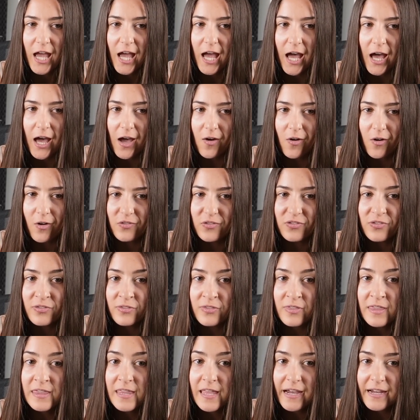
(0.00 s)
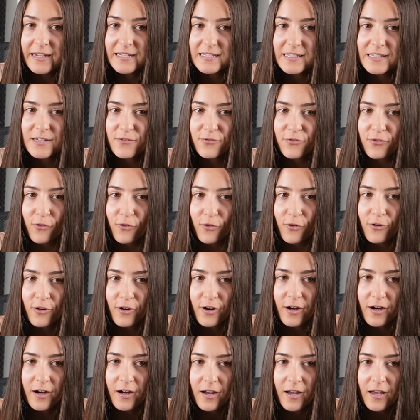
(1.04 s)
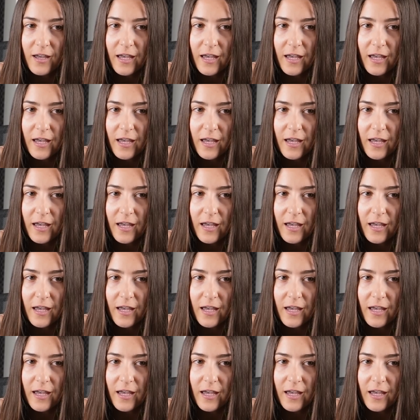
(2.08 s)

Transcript: knight d4,